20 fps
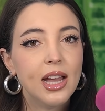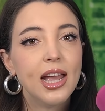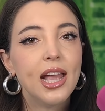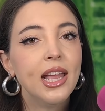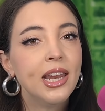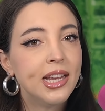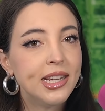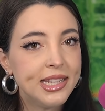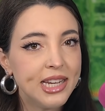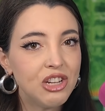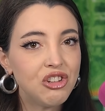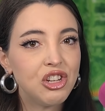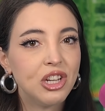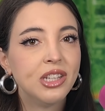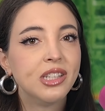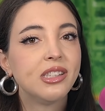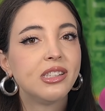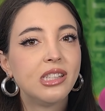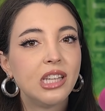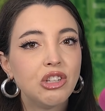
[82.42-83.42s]
In
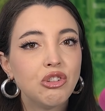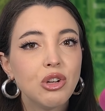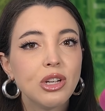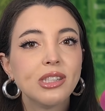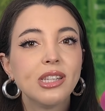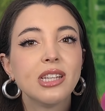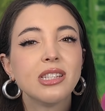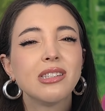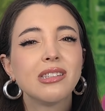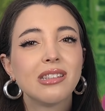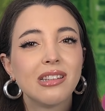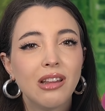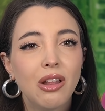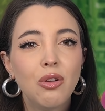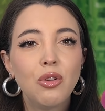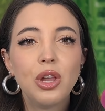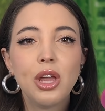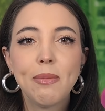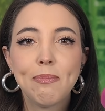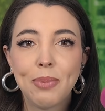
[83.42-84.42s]
addition, Citrix has
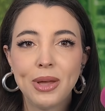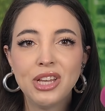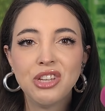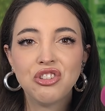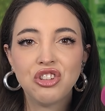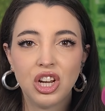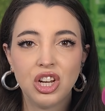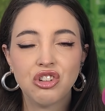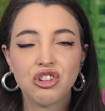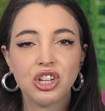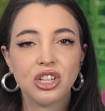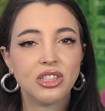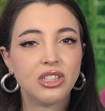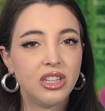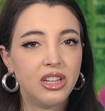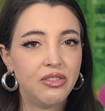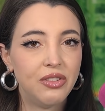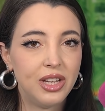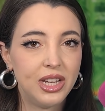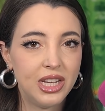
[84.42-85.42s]
slowly been changing
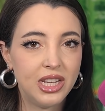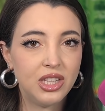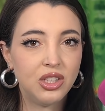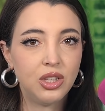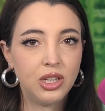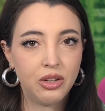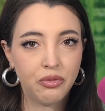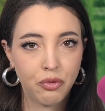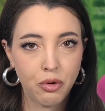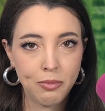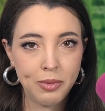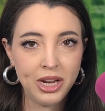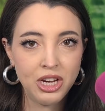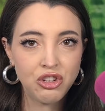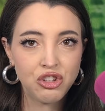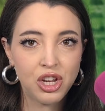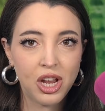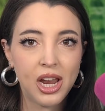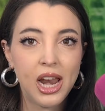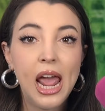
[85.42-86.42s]
CVE's
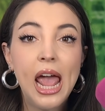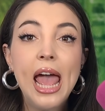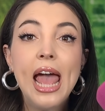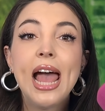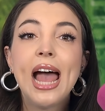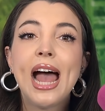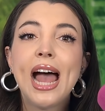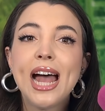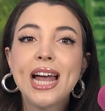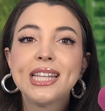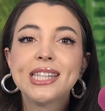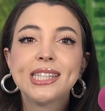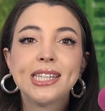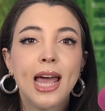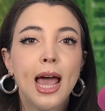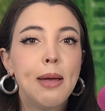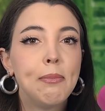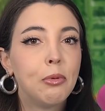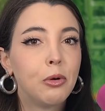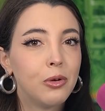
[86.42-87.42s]
information as
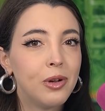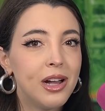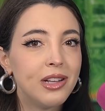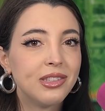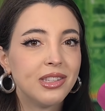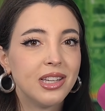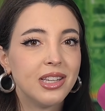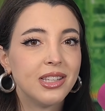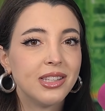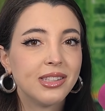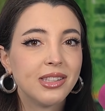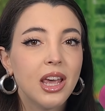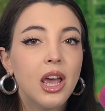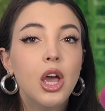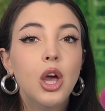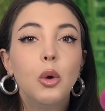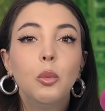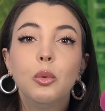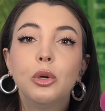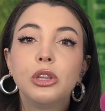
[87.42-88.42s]
time progresses,
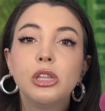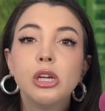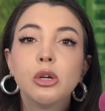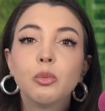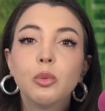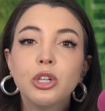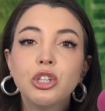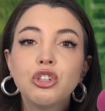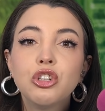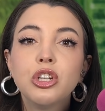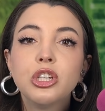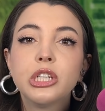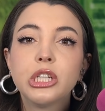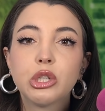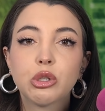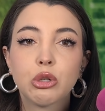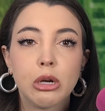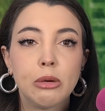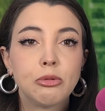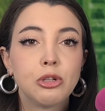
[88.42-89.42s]
with the original
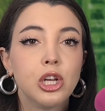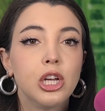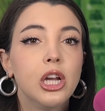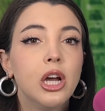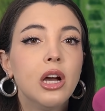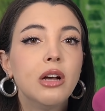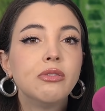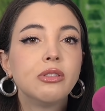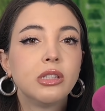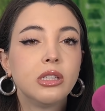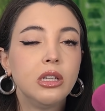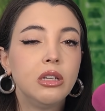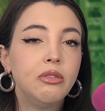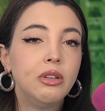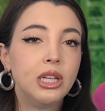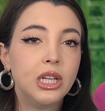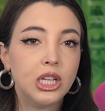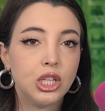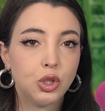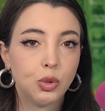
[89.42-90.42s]
description of
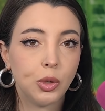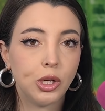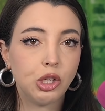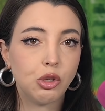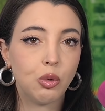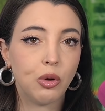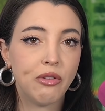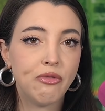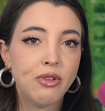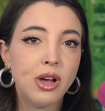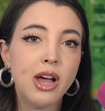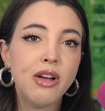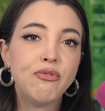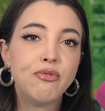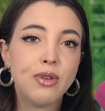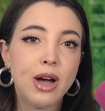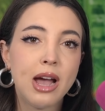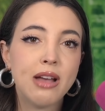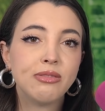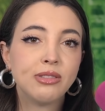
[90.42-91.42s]
CVE
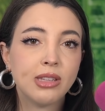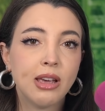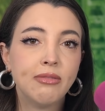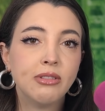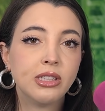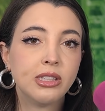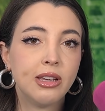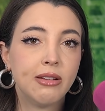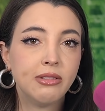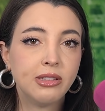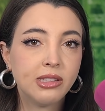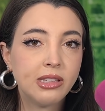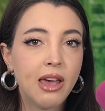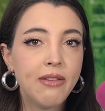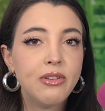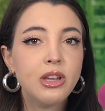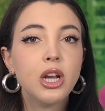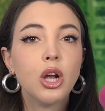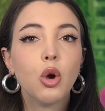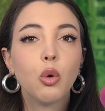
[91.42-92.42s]

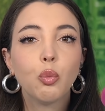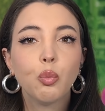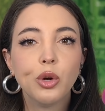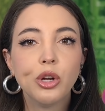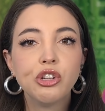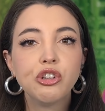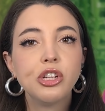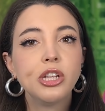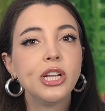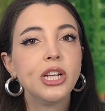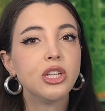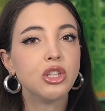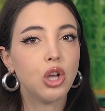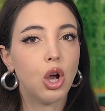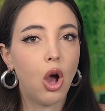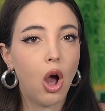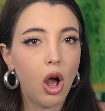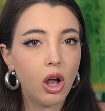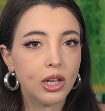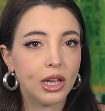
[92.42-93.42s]
2025-5777 originally
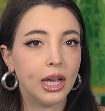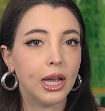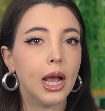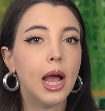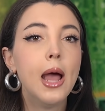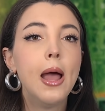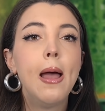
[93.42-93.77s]
talking